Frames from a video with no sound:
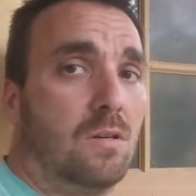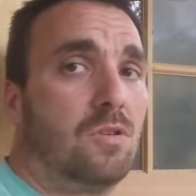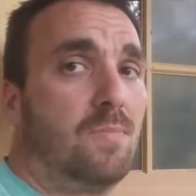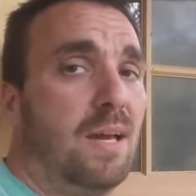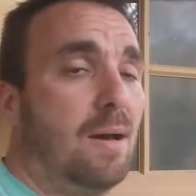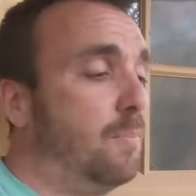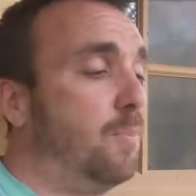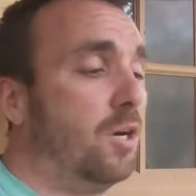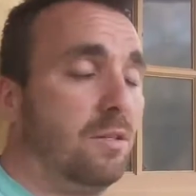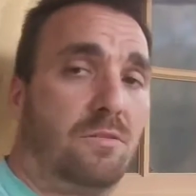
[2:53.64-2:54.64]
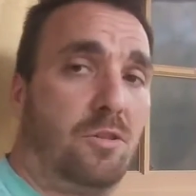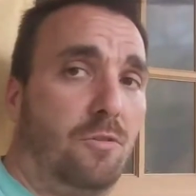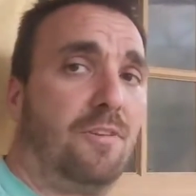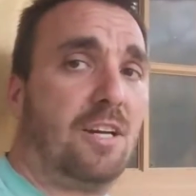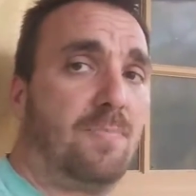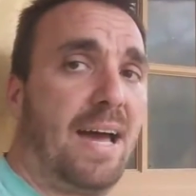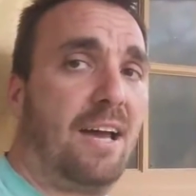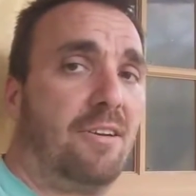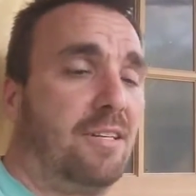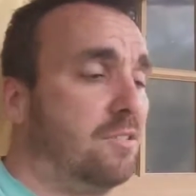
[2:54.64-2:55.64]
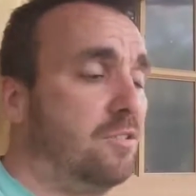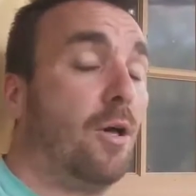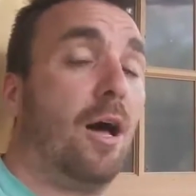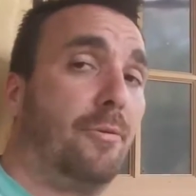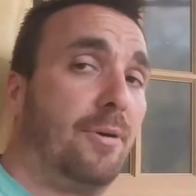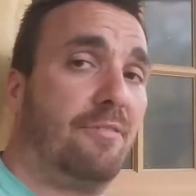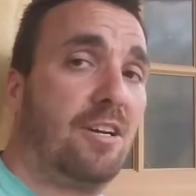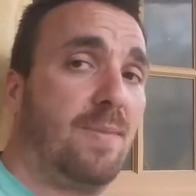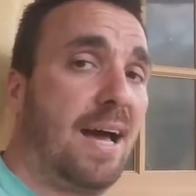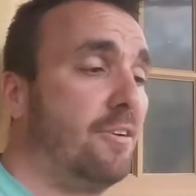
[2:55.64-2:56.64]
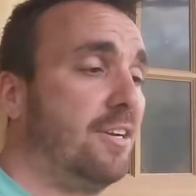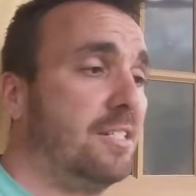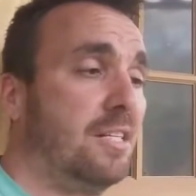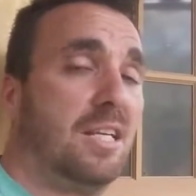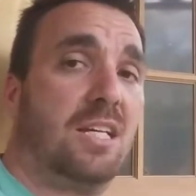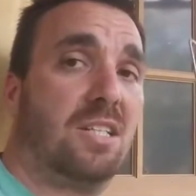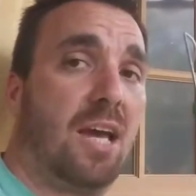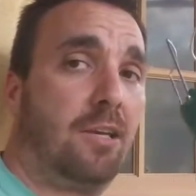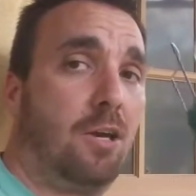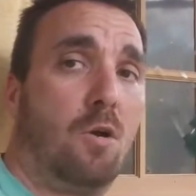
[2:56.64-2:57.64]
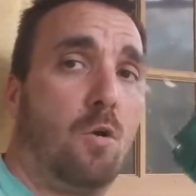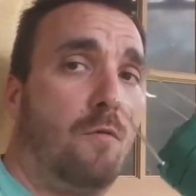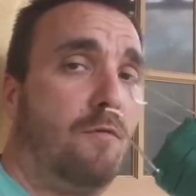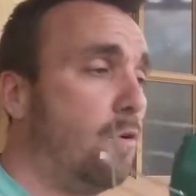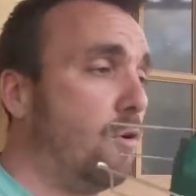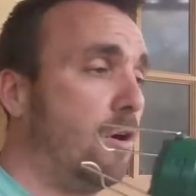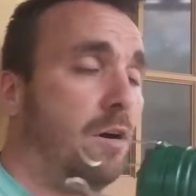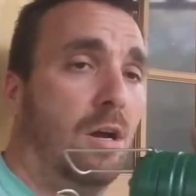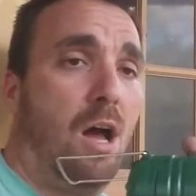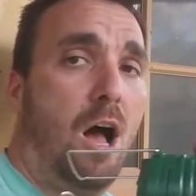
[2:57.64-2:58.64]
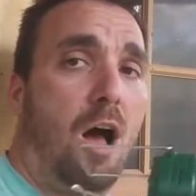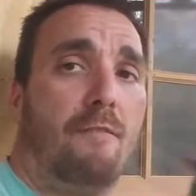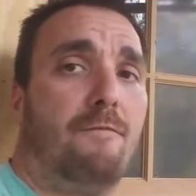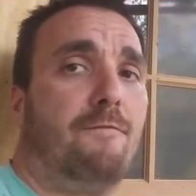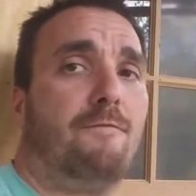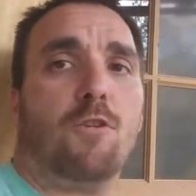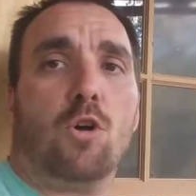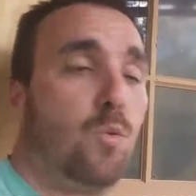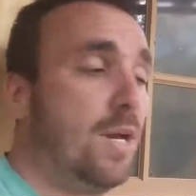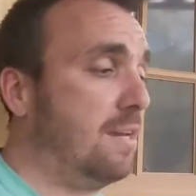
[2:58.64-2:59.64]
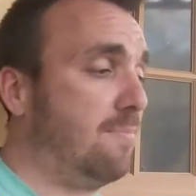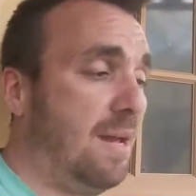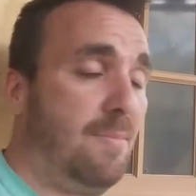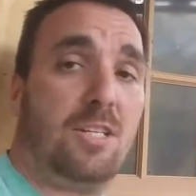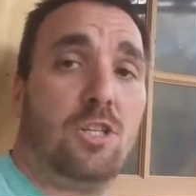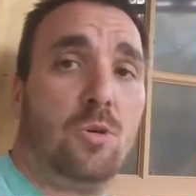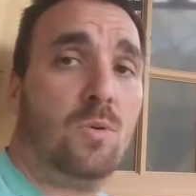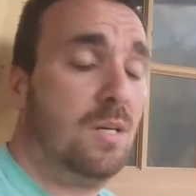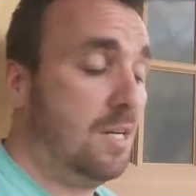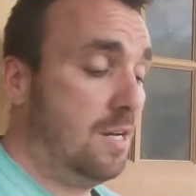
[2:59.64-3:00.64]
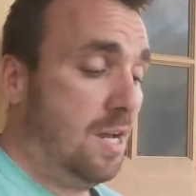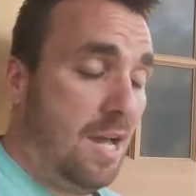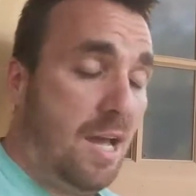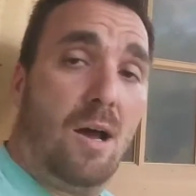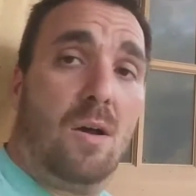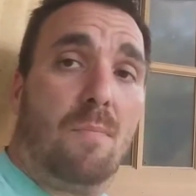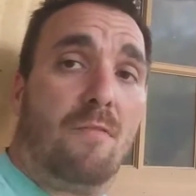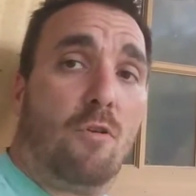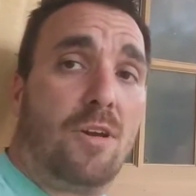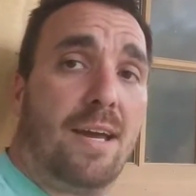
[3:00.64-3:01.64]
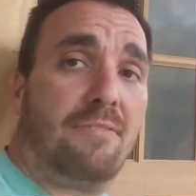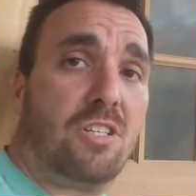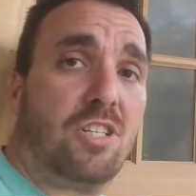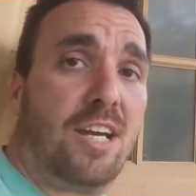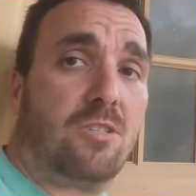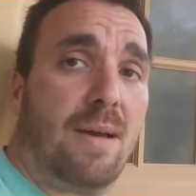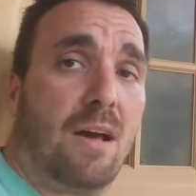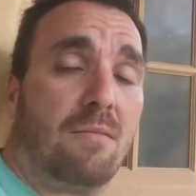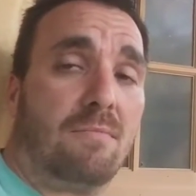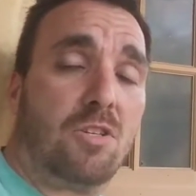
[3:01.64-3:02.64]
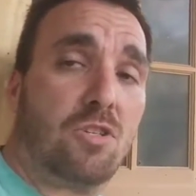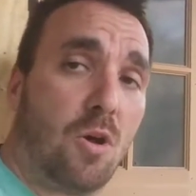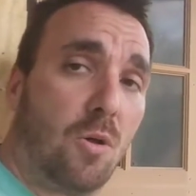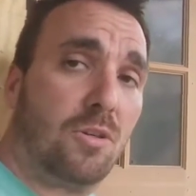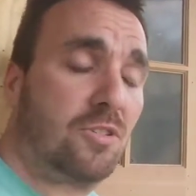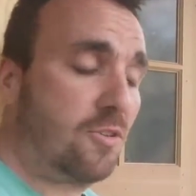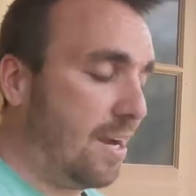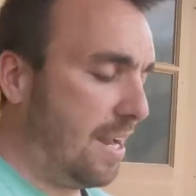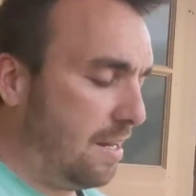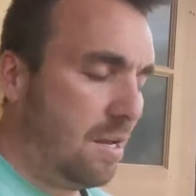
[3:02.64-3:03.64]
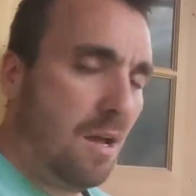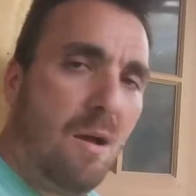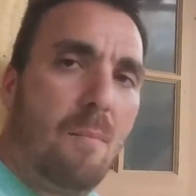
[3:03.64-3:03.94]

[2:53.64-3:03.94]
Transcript: you should be able to put 3 fresh batteries in this and go for a full week, maybe 2, before you have to change them out. Solar's great,